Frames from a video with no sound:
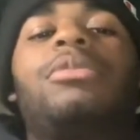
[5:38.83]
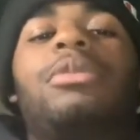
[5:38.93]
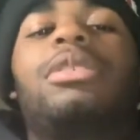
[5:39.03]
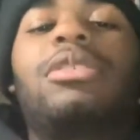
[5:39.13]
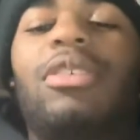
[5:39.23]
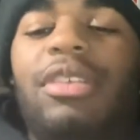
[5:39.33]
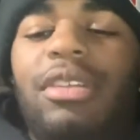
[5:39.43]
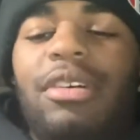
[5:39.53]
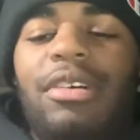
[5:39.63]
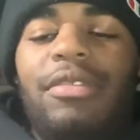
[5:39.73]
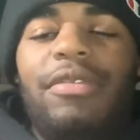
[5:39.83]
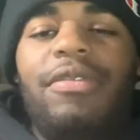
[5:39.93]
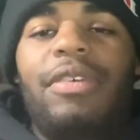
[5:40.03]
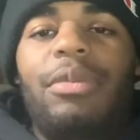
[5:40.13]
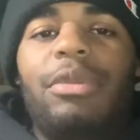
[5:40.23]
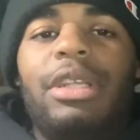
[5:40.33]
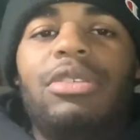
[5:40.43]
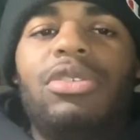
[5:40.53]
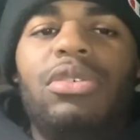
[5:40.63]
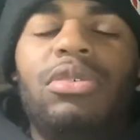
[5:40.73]
started off. I went
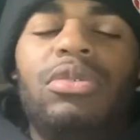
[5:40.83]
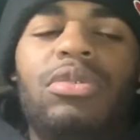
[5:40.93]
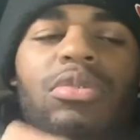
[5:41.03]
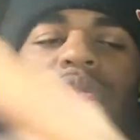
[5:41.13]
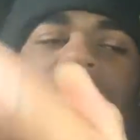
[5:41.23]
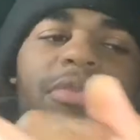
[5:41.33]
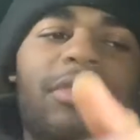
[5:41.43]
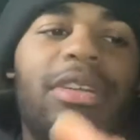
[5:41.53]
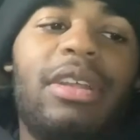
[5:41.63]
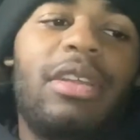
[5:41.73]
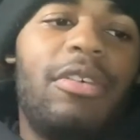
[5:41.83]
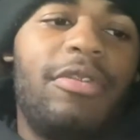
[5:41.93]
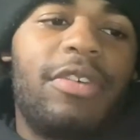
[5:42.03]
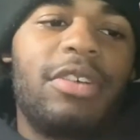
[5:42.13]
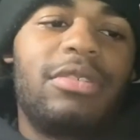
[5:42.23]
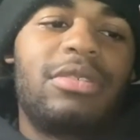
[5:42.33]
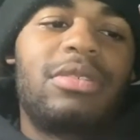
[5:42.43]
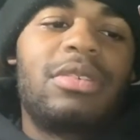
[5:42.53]
to where did I go first?